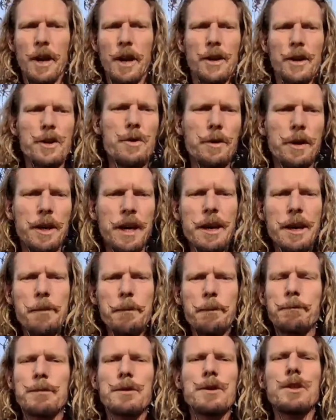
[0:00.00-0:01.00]
You keep
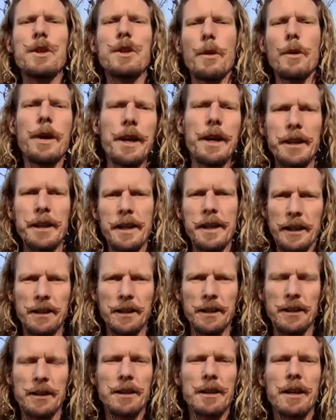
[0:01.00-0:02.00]
doing
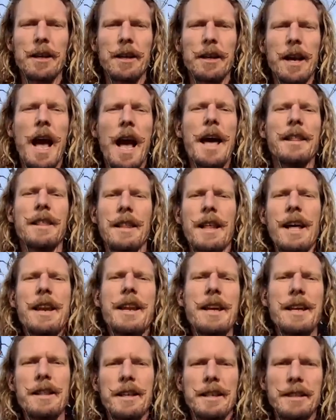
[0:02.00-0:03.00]
this and
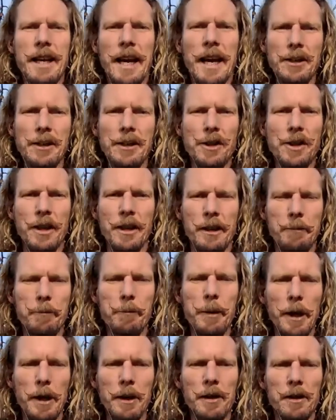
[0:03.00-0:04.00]
letting the tension
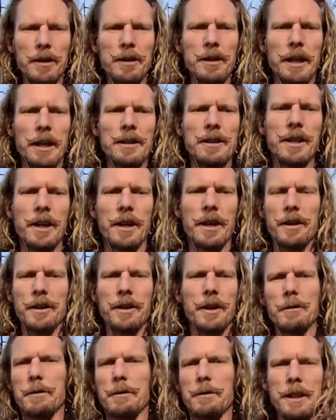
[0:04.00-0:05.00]
build until
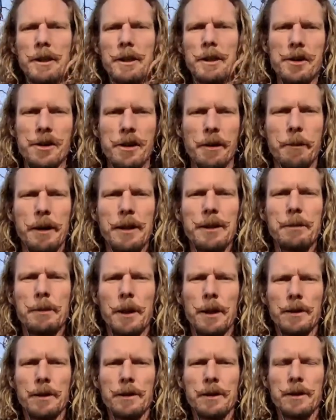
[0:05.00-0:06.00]
your relationship
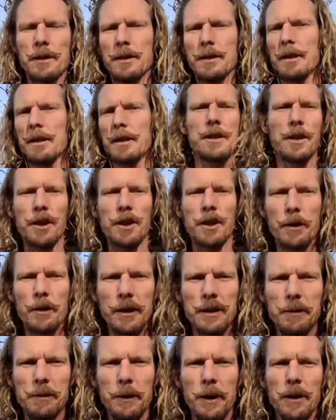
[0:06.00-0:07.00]
explodes, until you
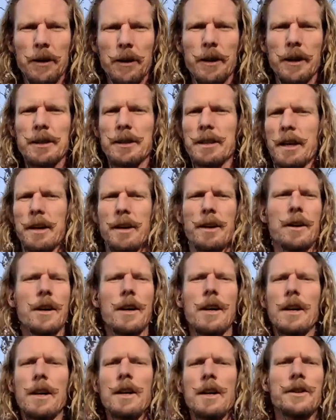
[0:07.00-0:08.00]
explode, until
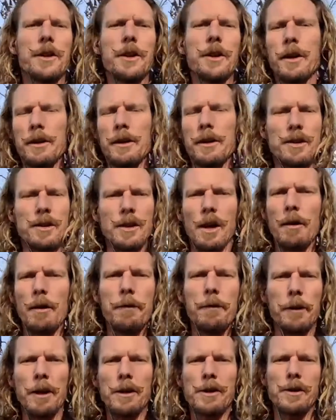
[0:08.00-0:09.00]
you're so
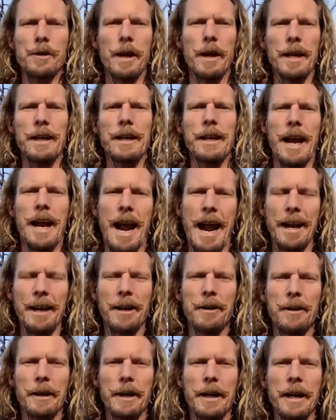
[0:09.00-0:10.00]
frustrated and
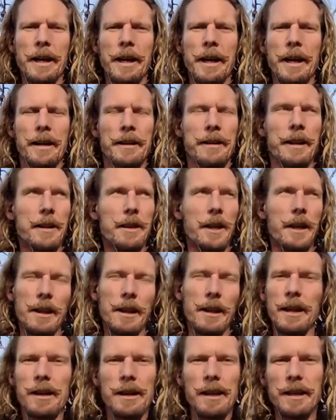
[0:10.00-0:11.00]
angry that the
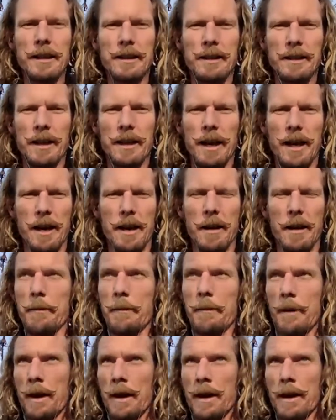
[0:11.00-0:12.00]
littlest
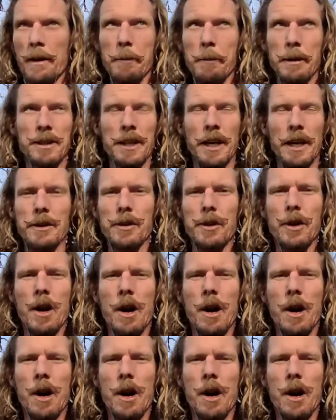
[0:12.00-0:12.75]
potential